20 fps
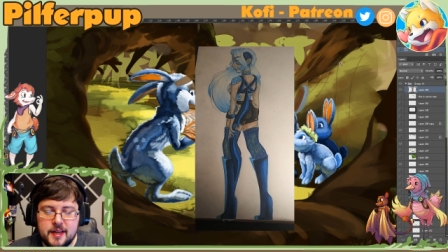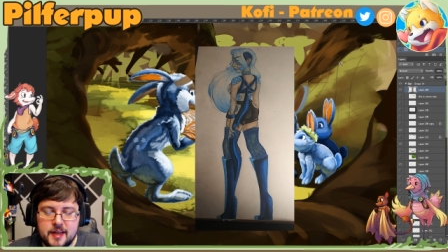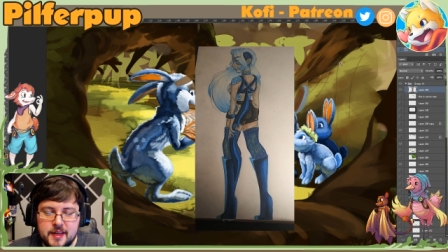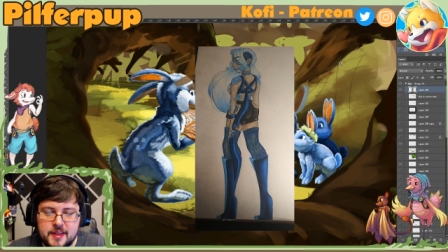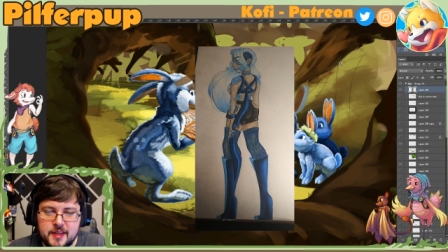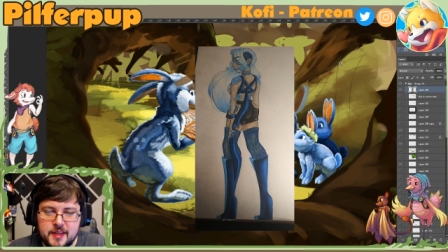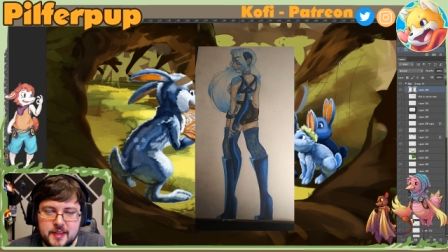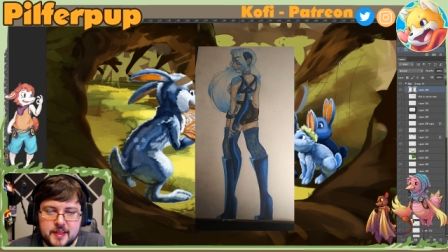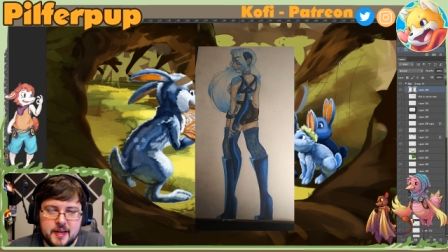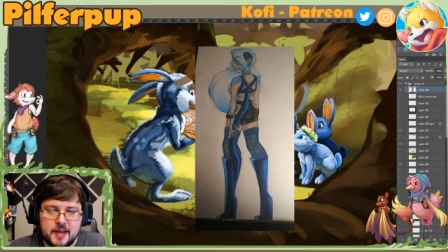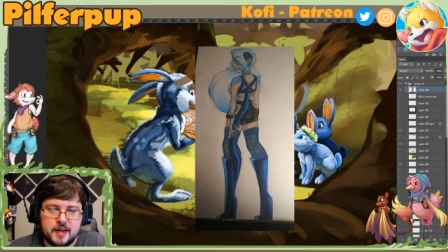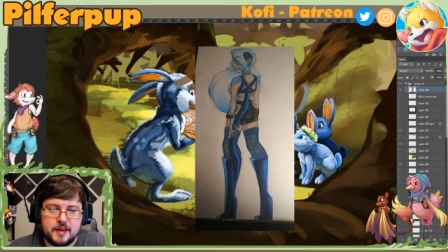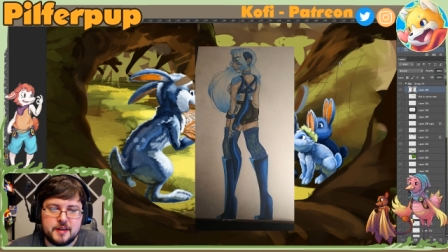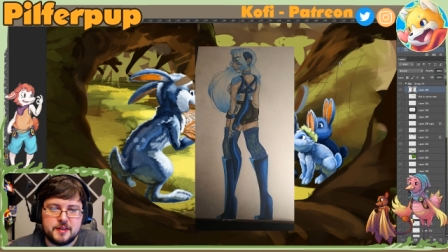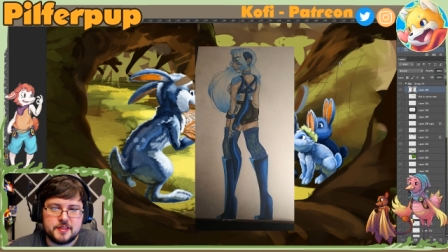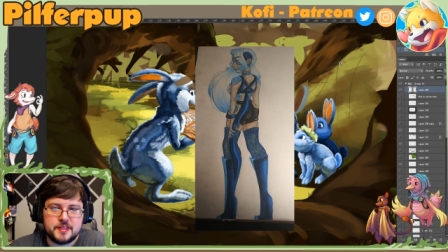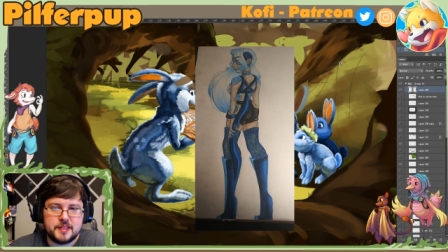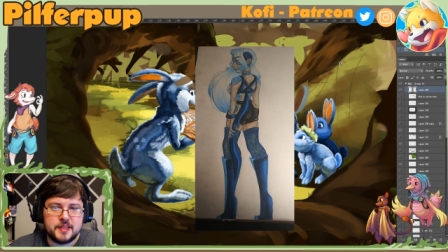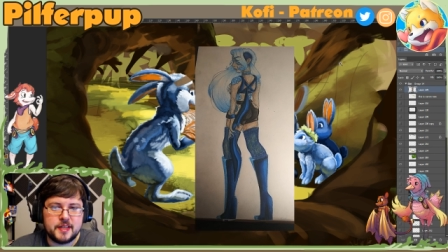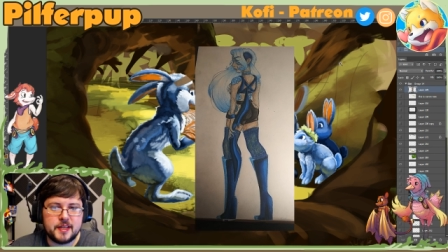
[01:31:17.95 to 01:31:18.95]
I think that hair
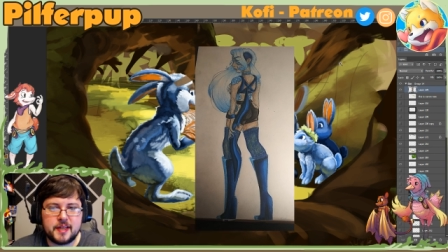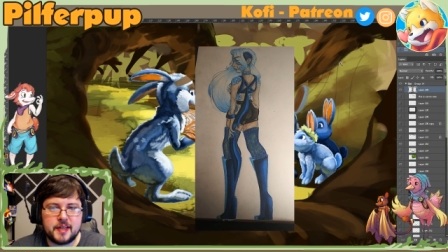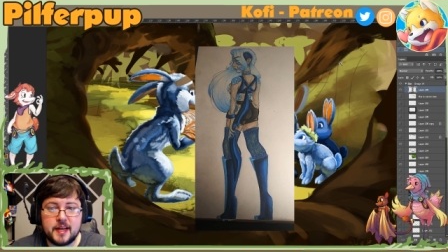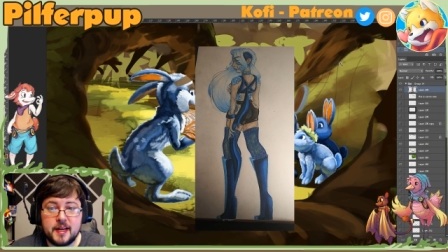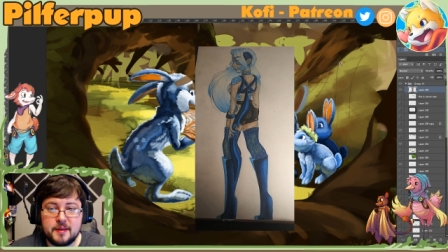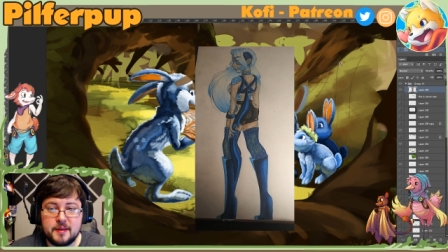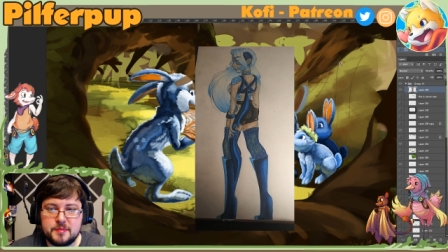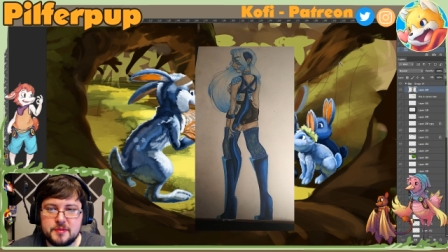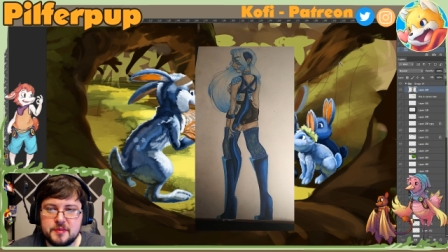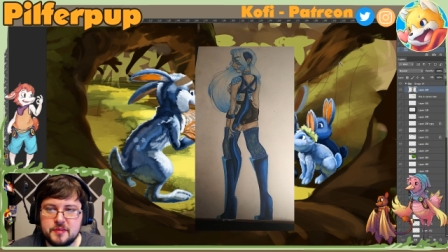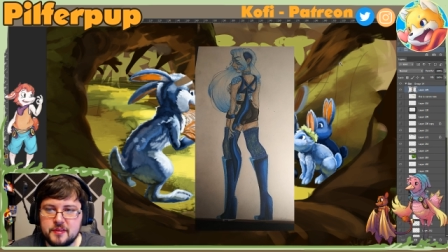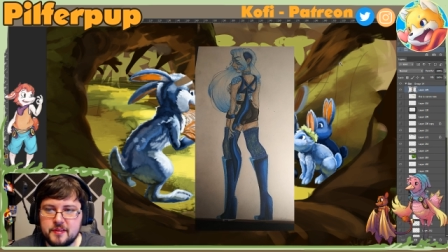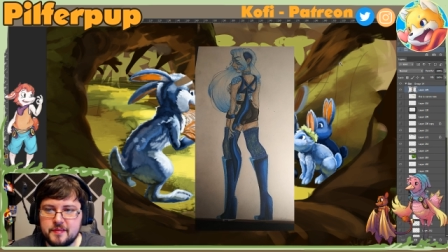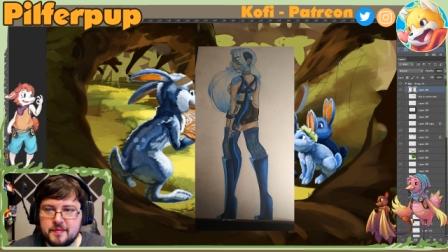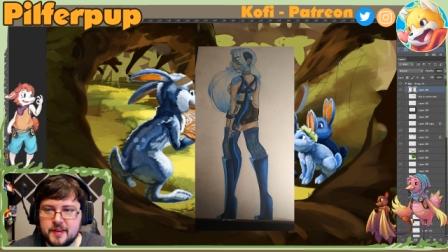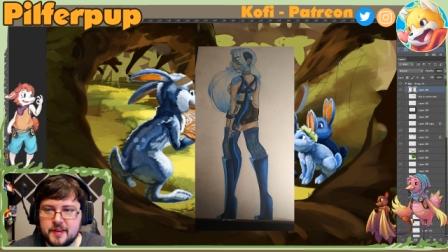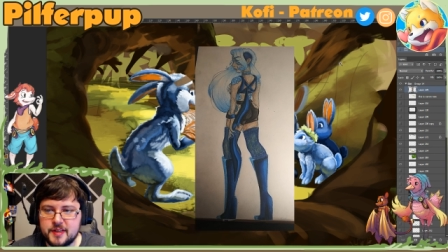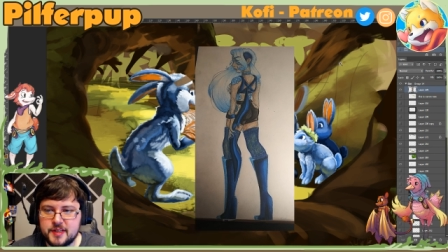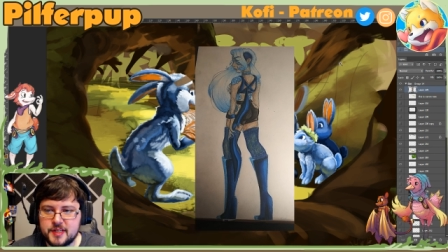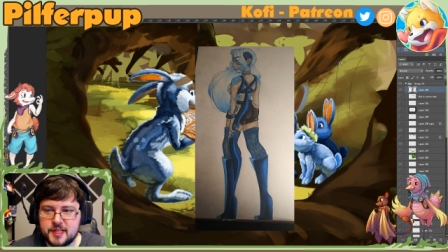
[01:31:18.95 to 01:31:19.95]
is like absolutely
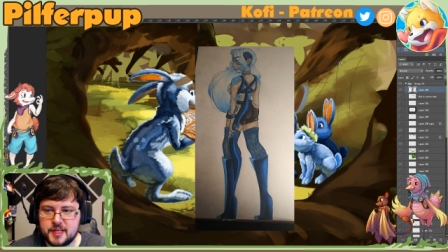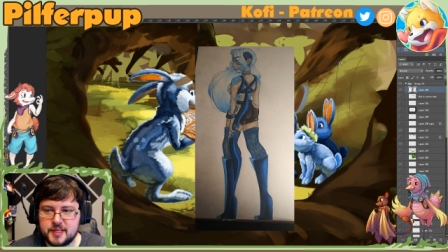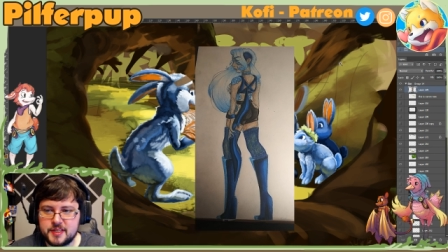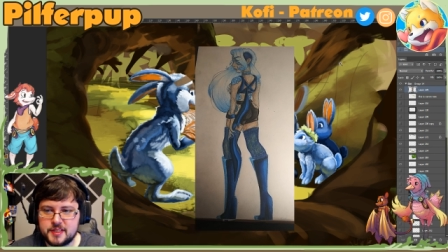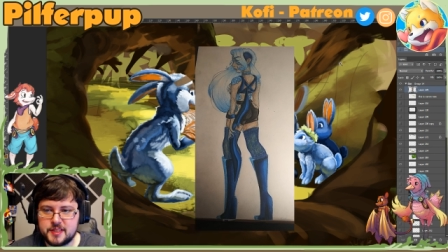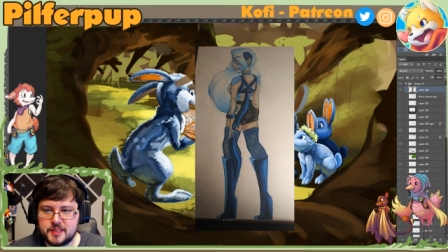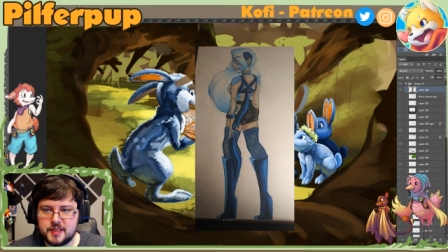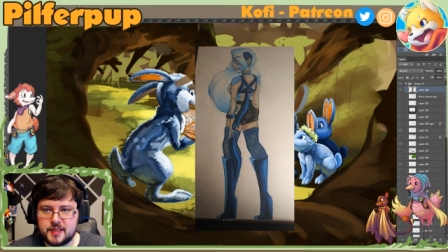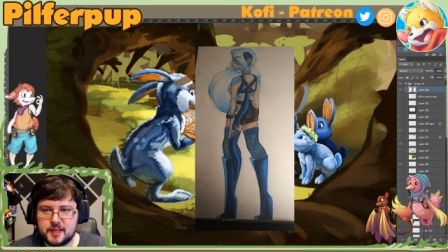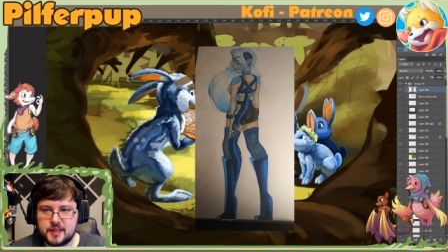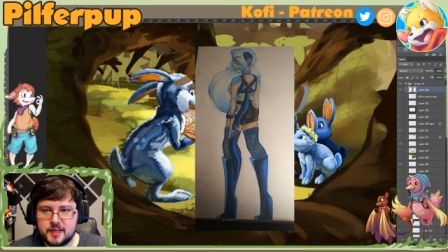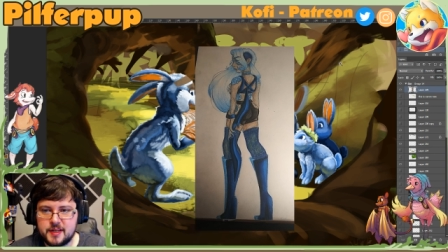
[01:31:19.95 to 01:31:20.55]
fantastic.